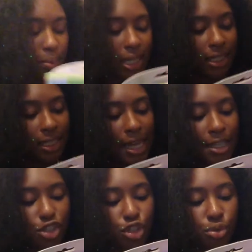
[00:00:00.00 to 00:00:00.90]
but it
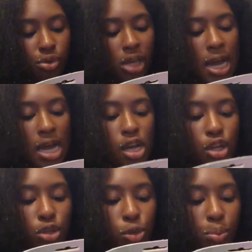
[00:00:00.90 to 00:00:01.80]
says it's used
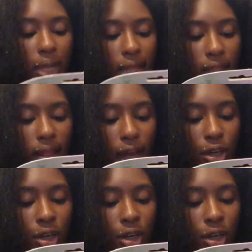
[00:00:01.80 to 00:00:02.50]
to blend the lighter